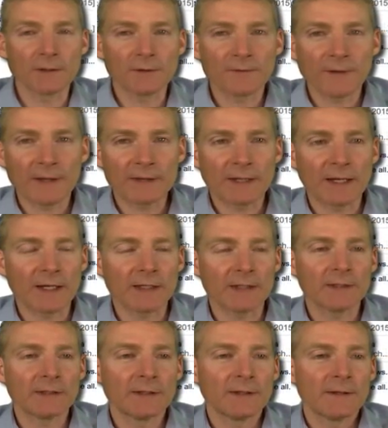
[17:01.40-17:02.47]
a low-fat
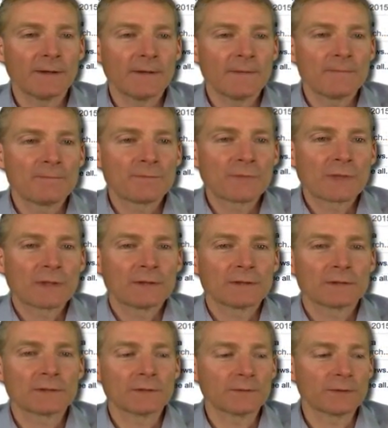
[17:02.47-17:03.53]
diet.
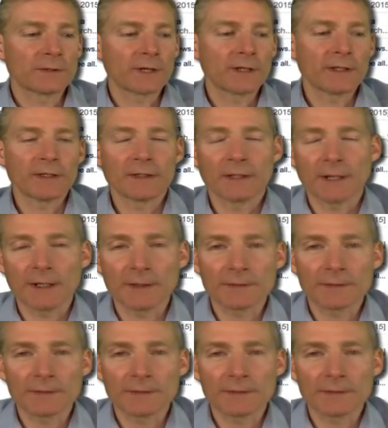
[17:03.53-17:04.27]
So regarding